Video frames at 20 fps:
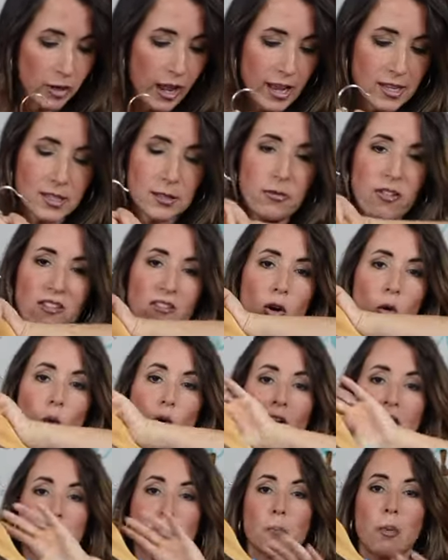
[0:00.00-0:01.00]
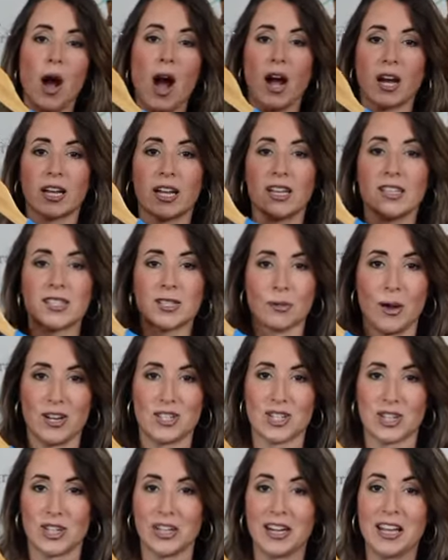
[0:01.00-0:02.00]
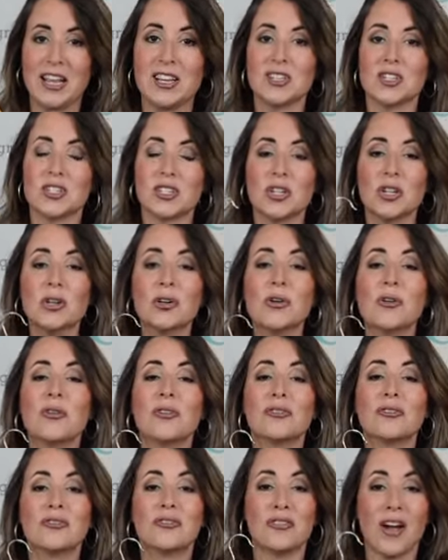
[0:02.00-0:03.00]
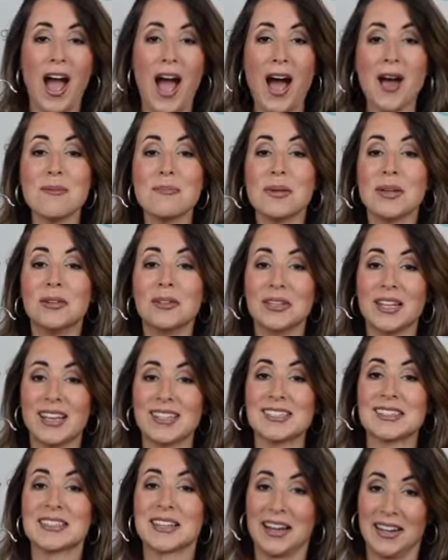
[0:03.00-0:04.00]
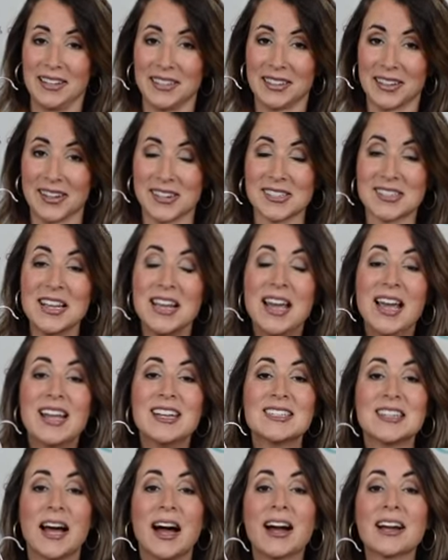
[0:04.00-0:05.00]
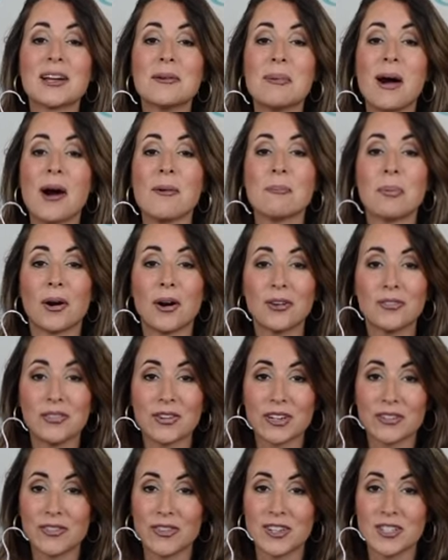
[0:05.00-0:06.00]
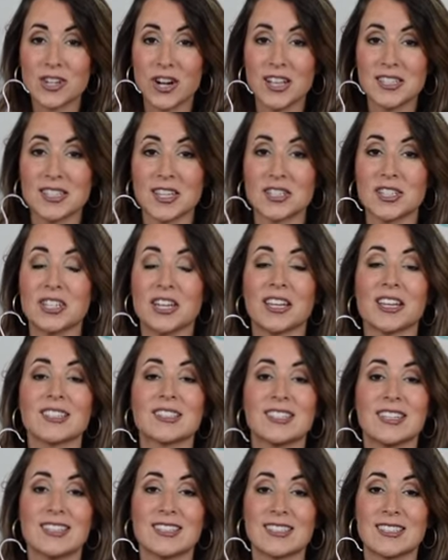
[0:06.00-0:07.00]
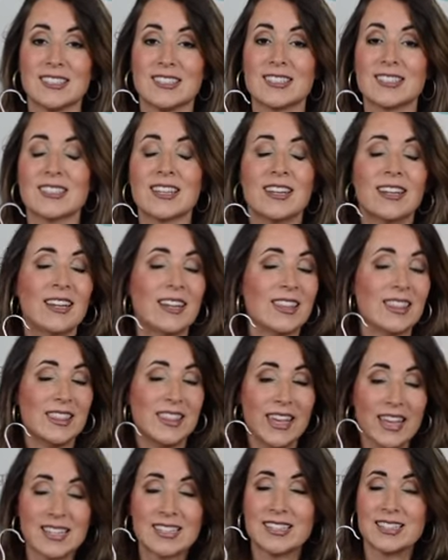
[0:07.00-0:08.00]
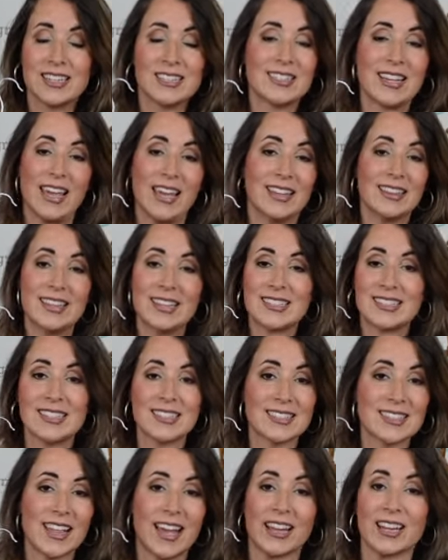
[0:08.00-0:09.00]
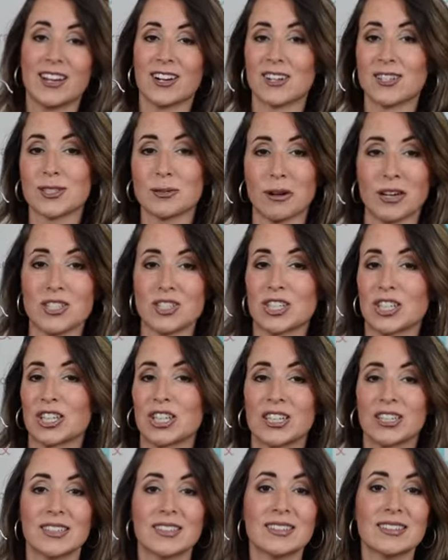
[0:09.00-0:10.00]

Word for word: Yes, favorite wash pocket sweatshirt in two fabulous colors. Talk about perfect for transitioning seasons. This is it. This is like your sweatshirt,